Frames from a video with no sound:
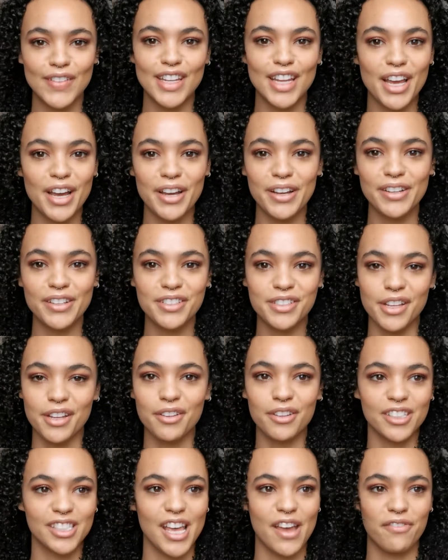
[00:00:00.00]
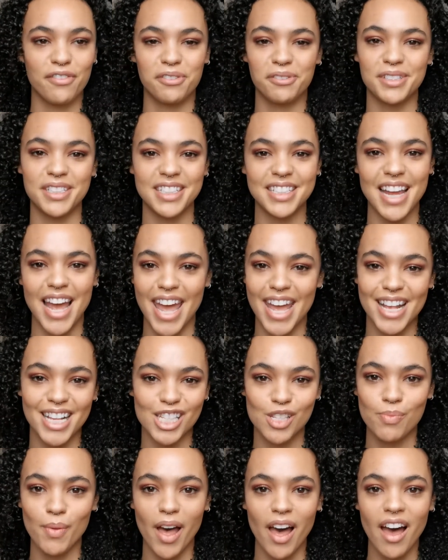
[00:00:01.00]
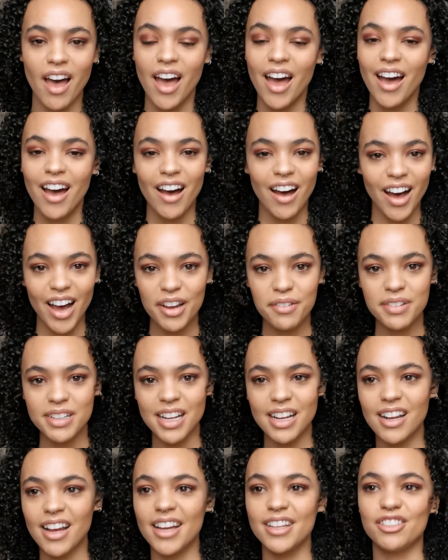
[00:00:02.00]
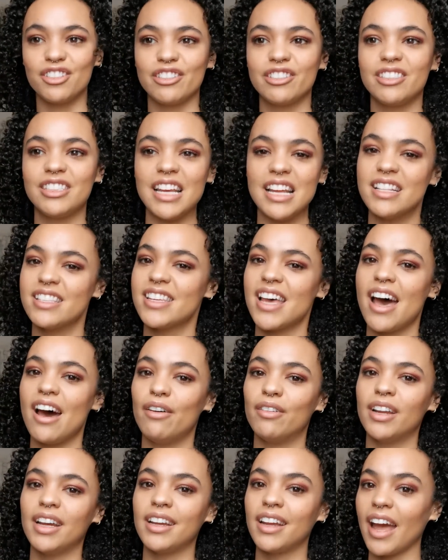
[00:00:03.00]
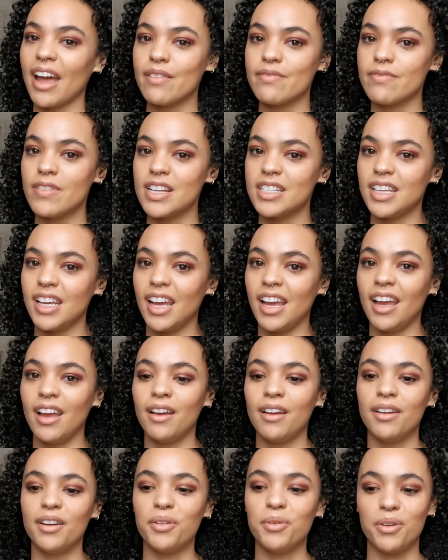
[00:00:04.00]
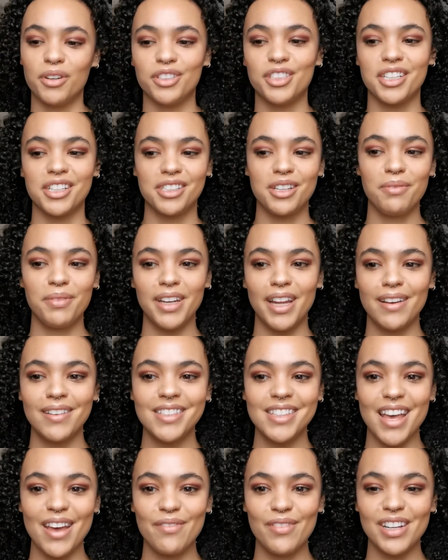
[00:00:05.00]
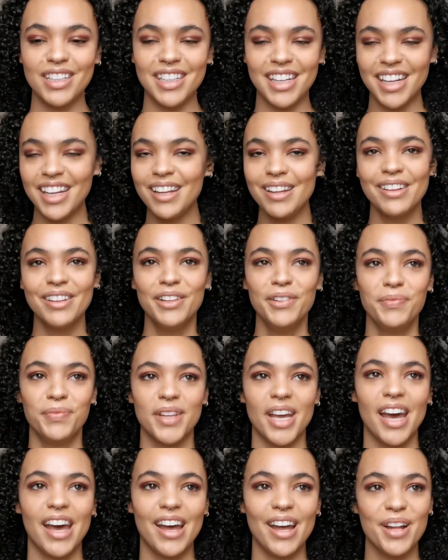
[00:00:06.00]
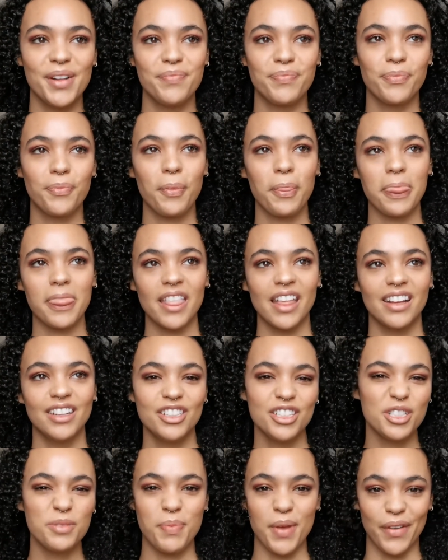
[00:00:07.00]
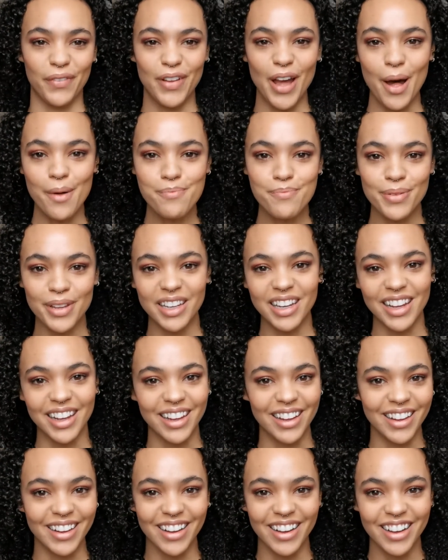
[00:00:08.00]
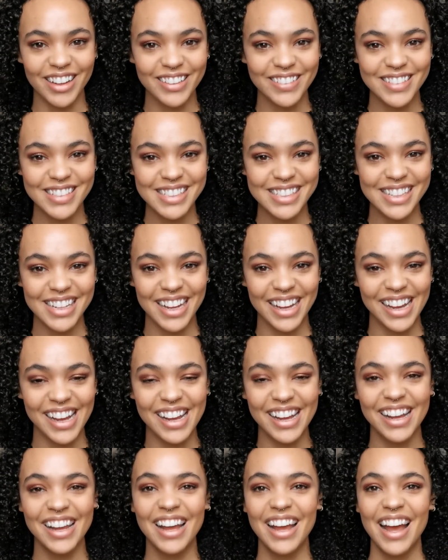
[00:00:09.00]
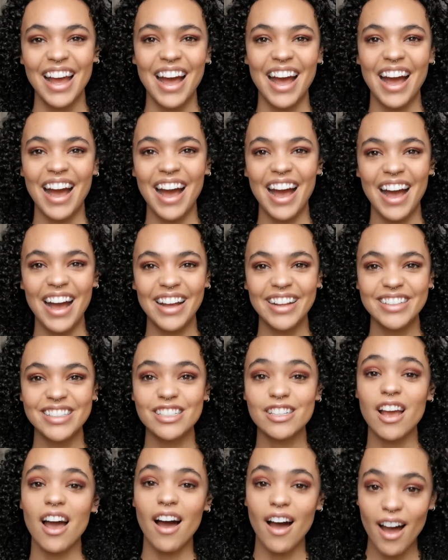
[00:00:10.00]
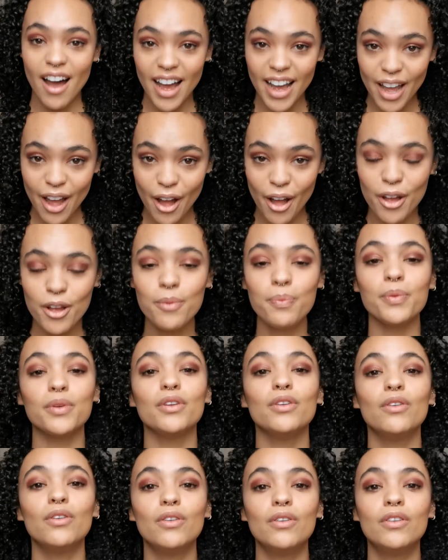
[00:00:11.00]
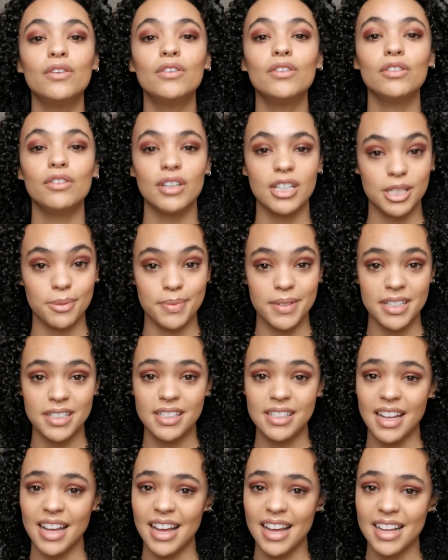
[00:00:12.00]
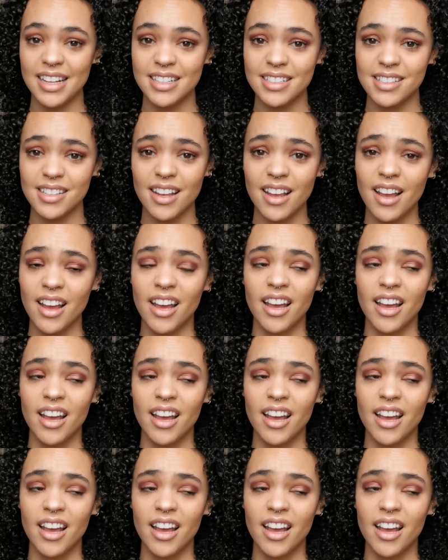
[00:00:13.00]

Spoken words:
videos are not to everyone's taste, but I really like just sitting down and getting ready, watching someone else get ready. Just a bit of company, you know, isn't it? And I hope your Christmas is